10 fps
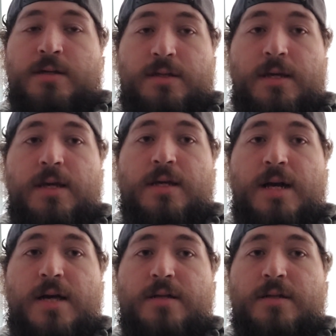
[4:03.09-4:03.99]
yeah,
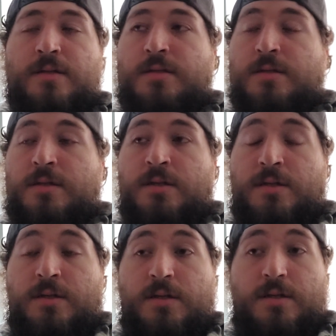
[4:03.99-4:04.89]
Goddard,
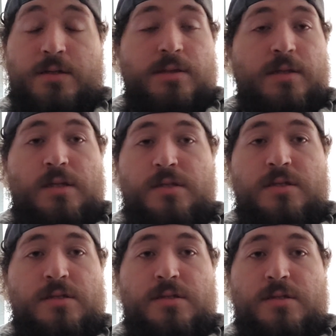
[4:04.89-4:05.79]
he should
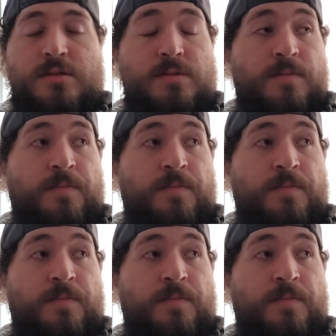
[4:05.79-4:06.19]
just